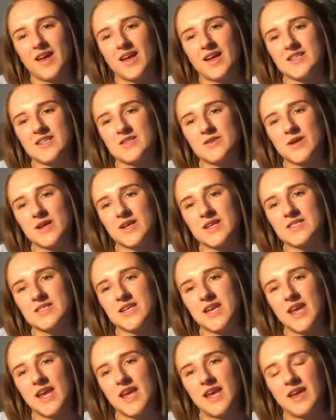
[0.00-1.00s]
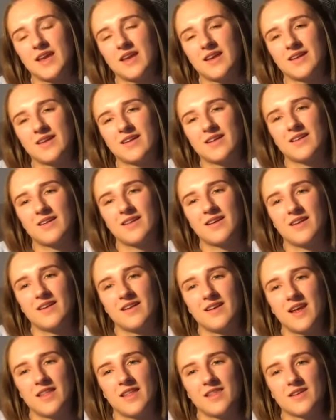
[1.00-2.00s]
And you can take
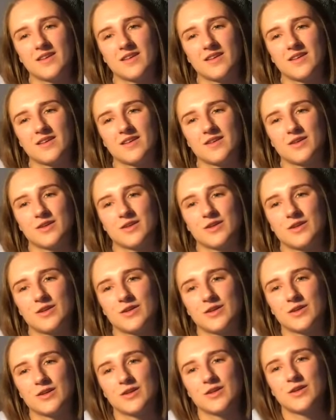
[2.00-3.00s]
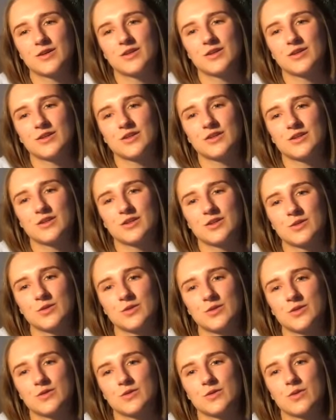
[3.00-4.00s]
another
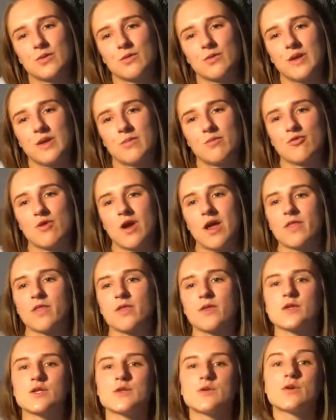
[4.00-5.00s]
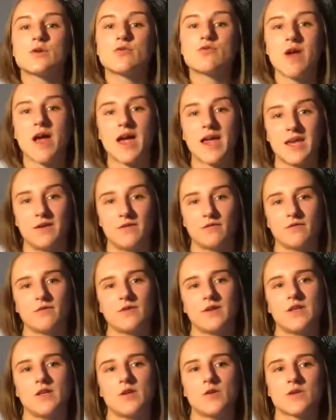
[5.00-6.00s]
2 to 3 breaths to arrive
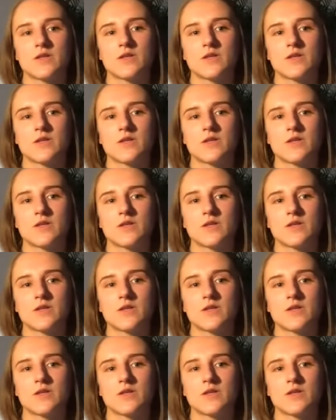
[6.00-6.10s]
in your